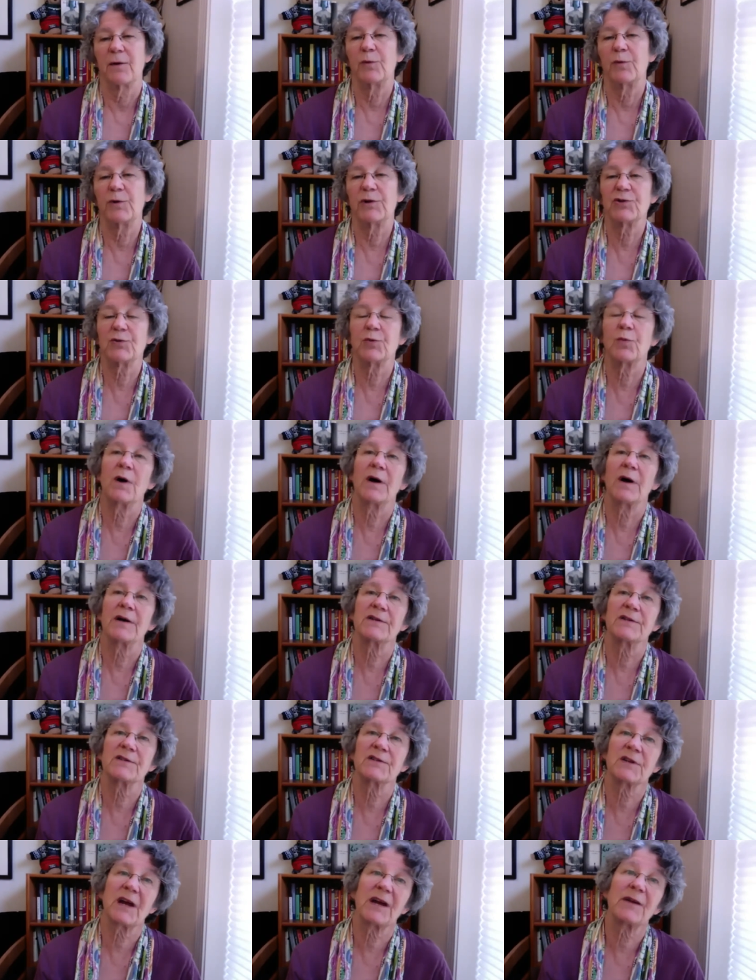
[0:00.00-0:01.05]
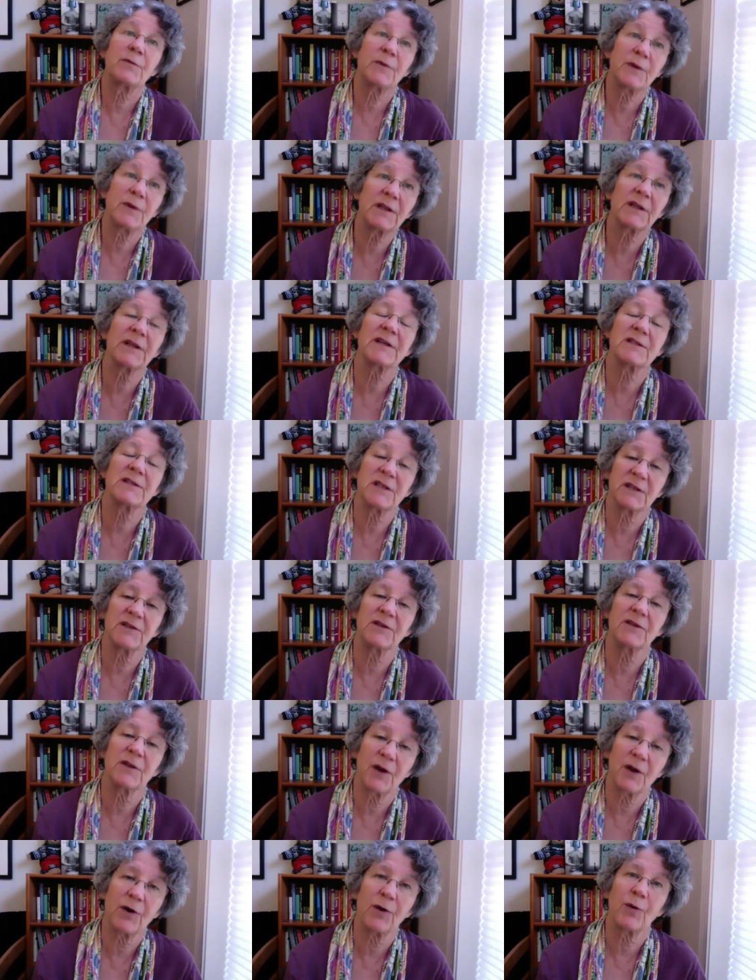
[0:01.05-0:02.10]
which was I really
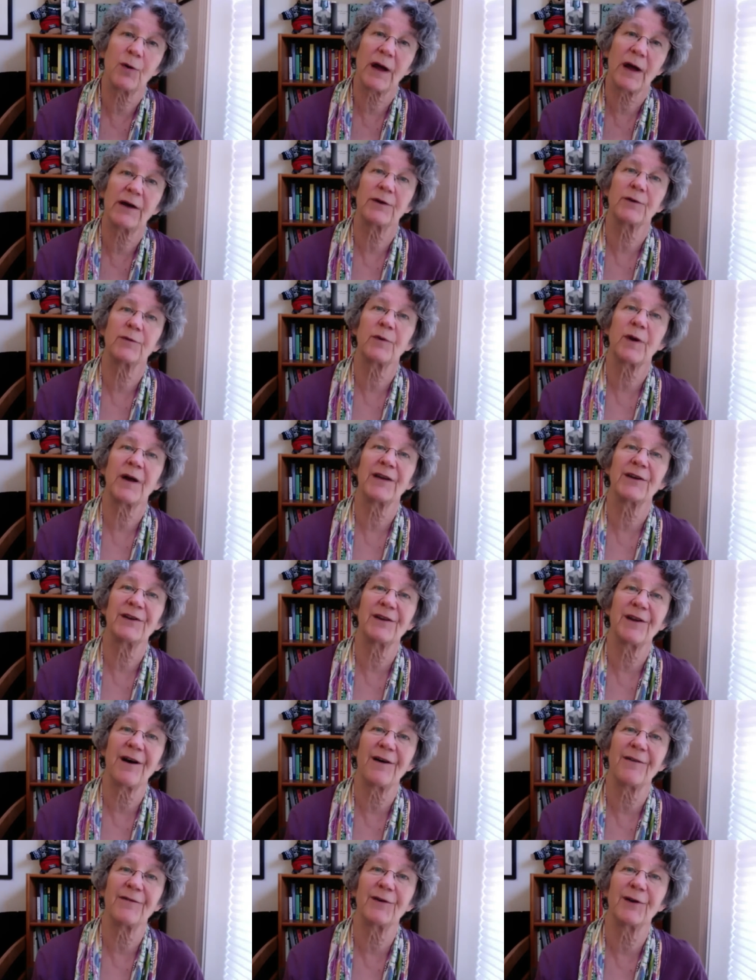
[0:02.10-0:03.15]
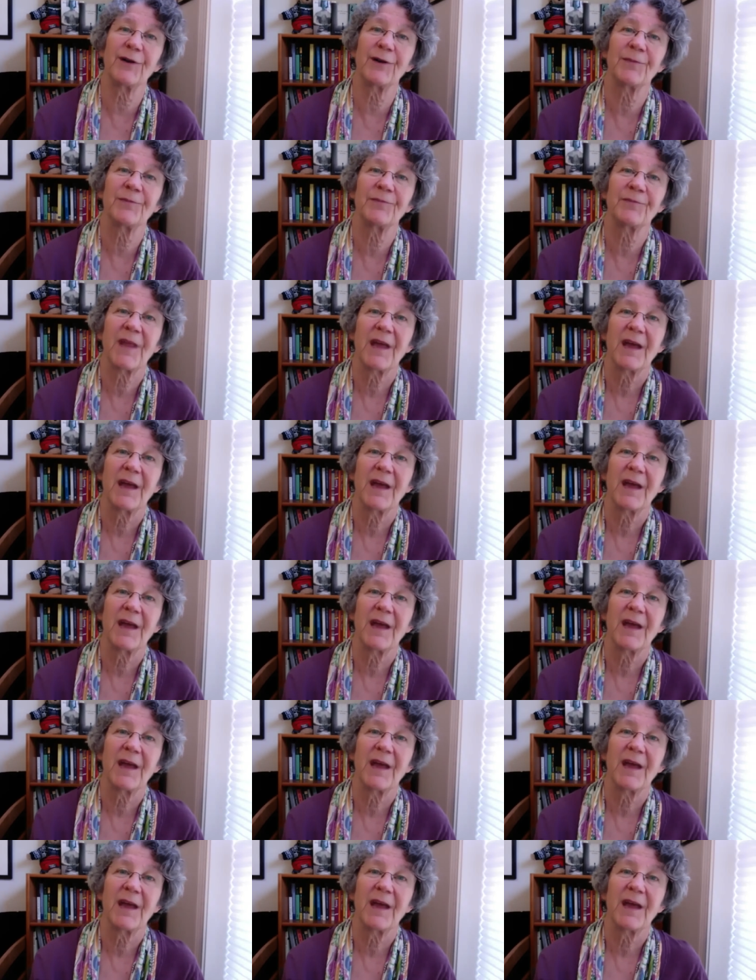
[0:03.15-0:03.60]
didn't know how to write a novel.